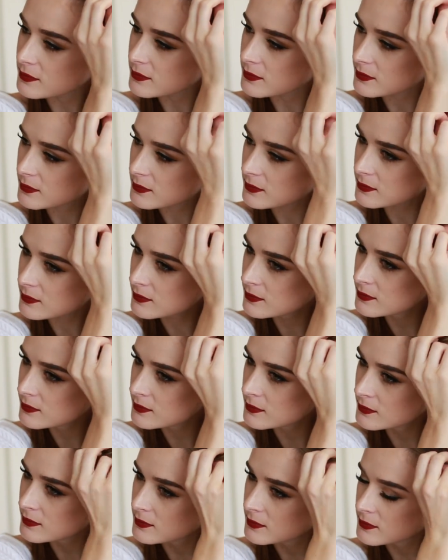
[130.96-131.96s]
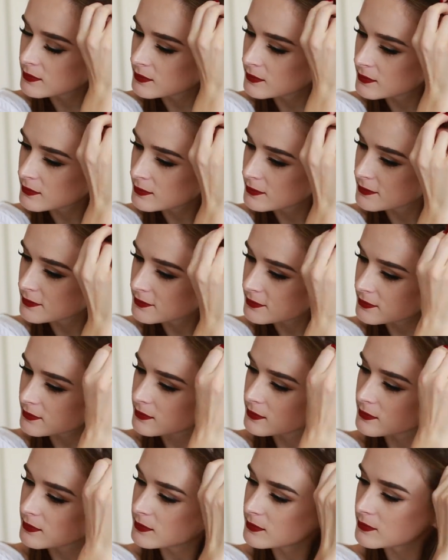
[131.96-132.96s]

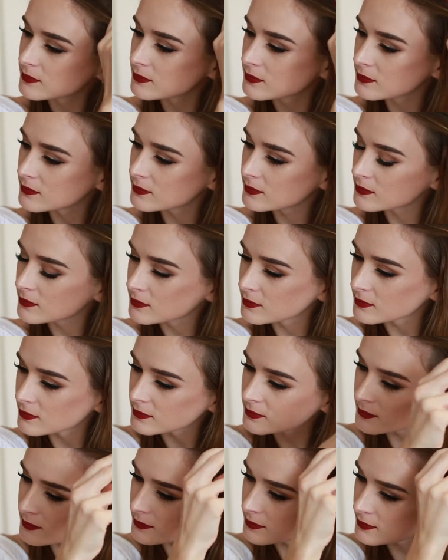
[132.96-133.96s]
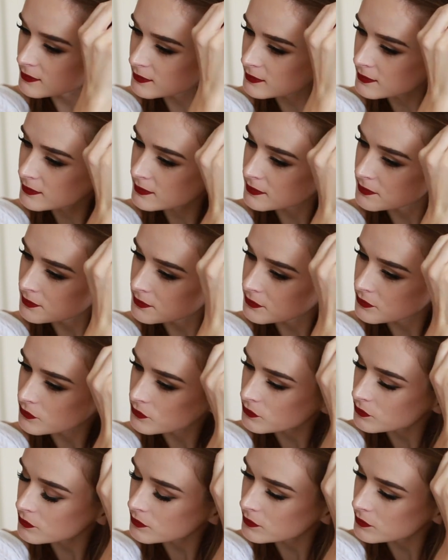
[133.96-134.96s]

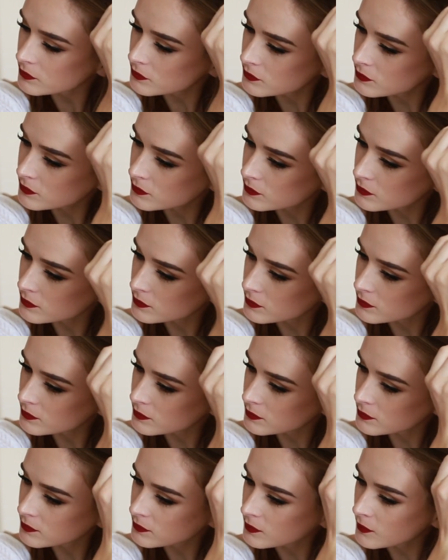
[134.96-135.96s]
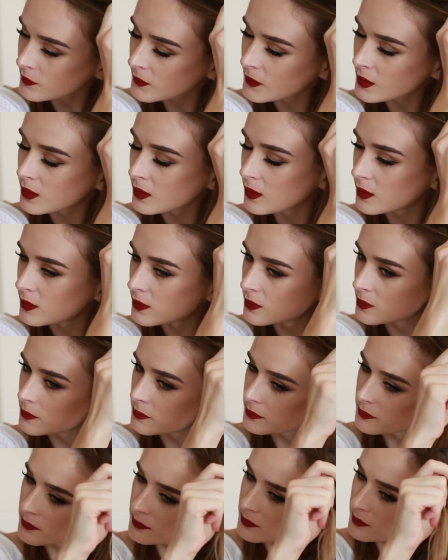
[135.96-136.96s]
[no speech]